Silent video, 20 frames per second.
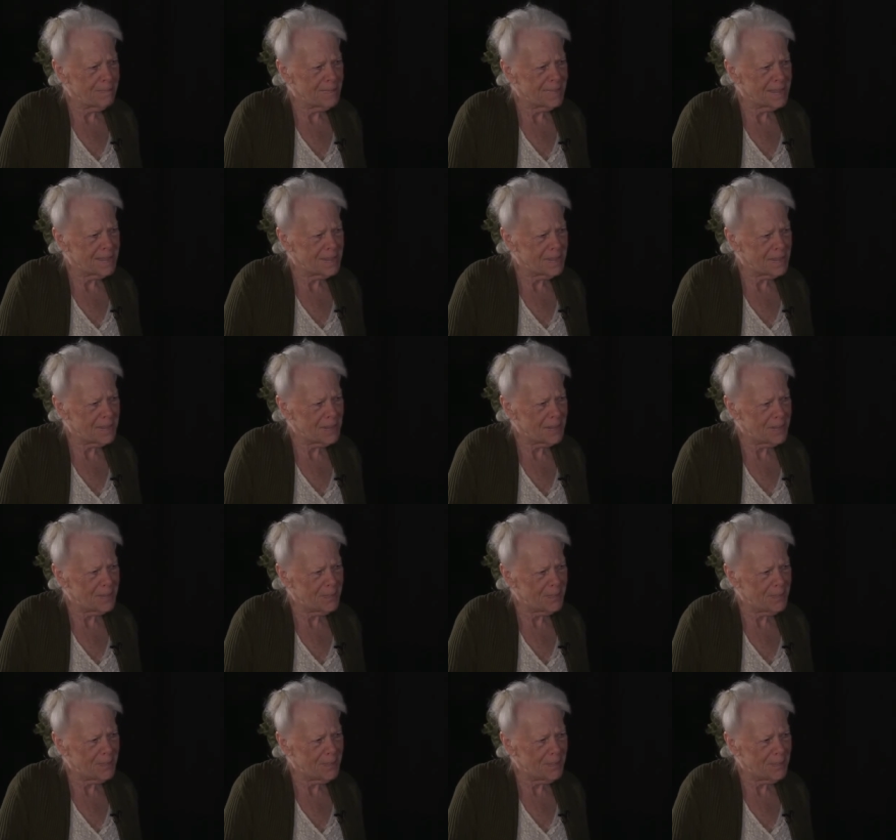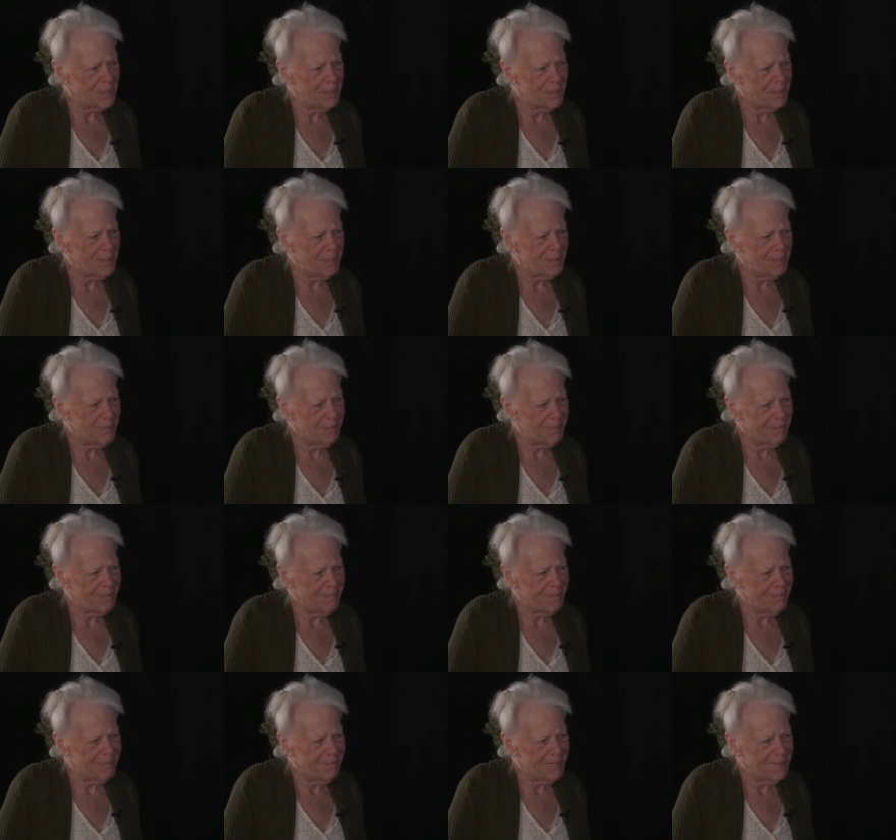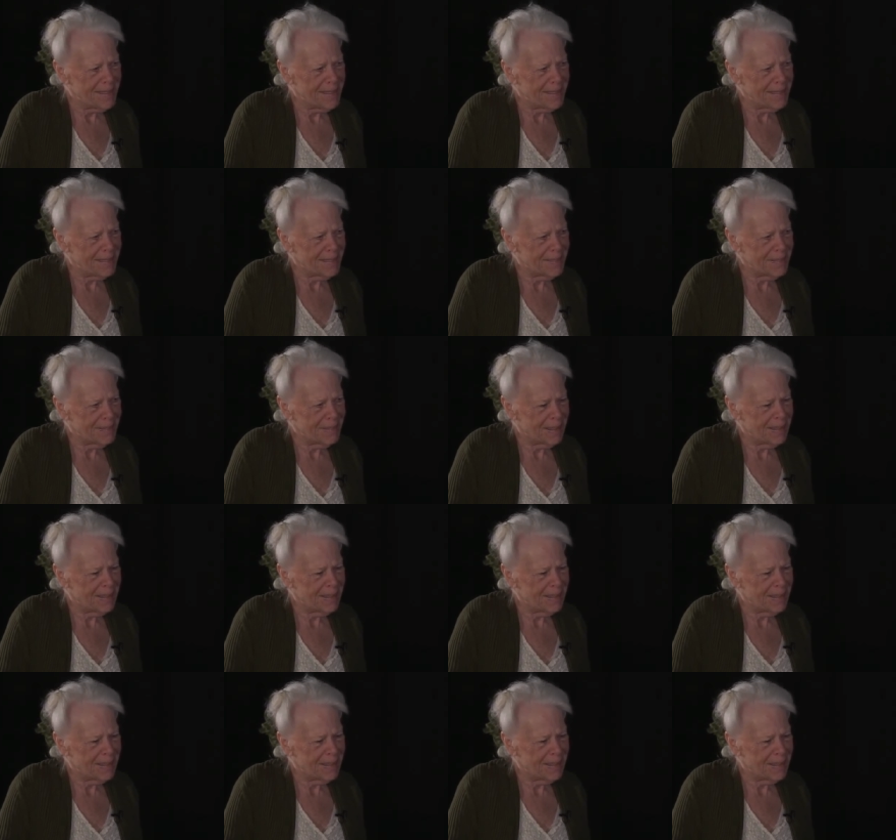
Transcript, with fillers: to do. I agree. I agree. Yeah,